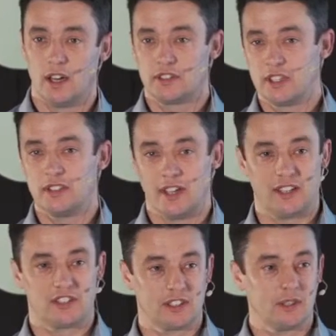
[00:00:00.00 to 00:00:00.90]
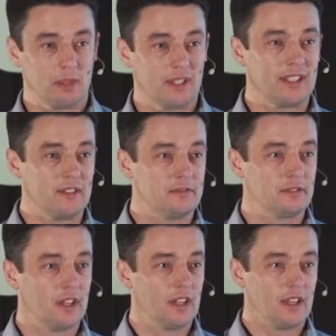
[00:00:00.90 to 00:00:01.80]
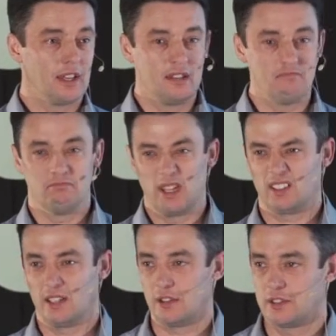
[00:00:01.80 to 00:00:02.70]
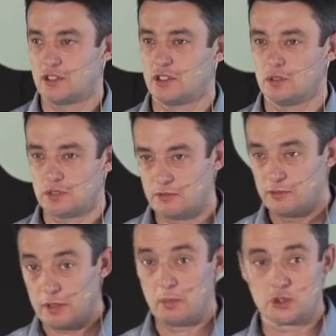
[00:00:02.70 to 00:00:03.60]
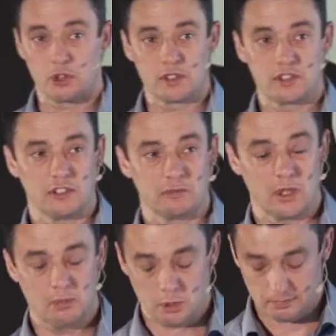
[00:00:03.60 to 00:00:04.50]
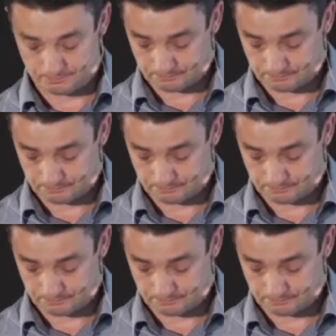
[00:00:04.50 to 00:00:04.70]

I didn't actually believe in mental health issues for the majority of people.